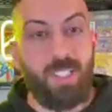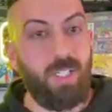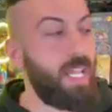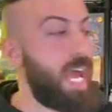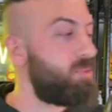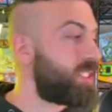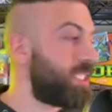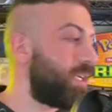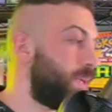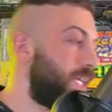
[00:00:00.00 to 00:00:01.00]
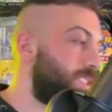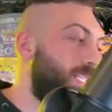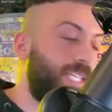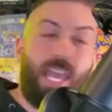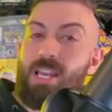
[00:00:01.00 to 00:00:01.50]
in here that I haven't seen a PSA
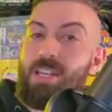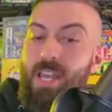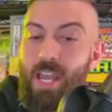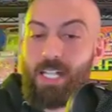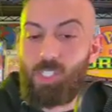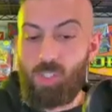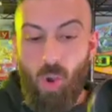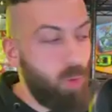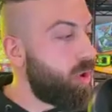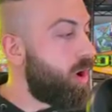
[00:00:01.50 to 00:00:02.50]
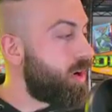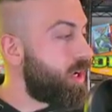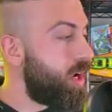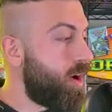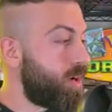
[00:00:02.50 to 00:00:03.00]
10 in so long
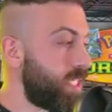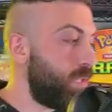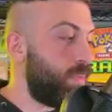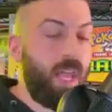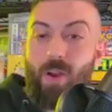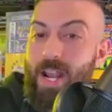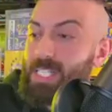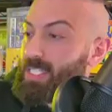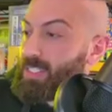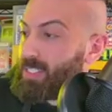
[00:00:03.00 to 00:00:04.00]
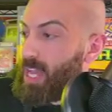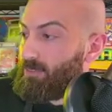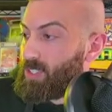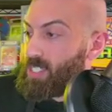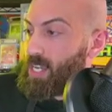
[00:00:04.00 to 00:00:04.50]
on eBay or anything like that
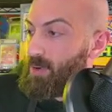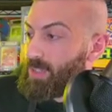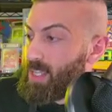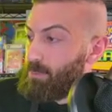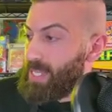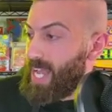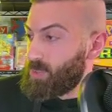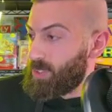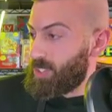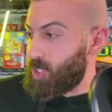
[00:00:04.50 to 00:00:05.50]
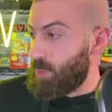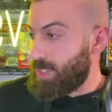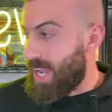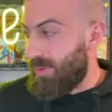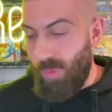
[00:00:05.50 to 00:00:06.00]
for sale. BS with the super
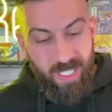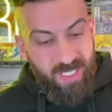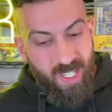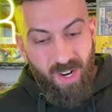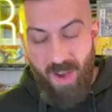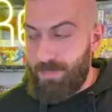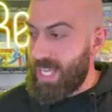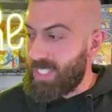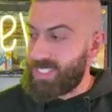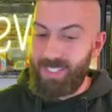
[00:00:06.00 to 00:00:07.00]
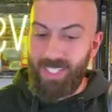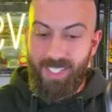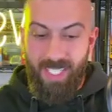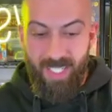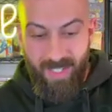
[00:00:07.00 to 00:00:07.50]
chat. What is going on, BS? Good to
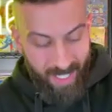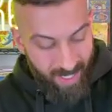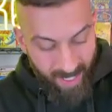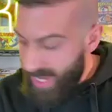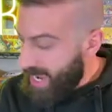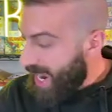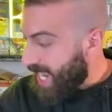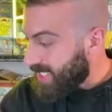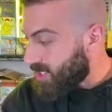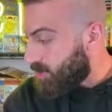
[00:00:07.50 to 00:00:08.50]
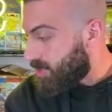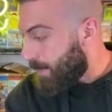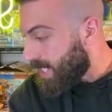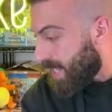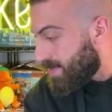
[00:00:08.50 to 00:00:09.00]
see you here. Uh, so
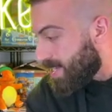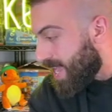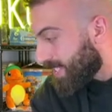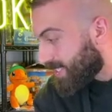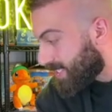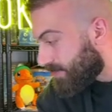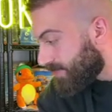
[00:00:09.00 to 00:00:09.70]
coming up next,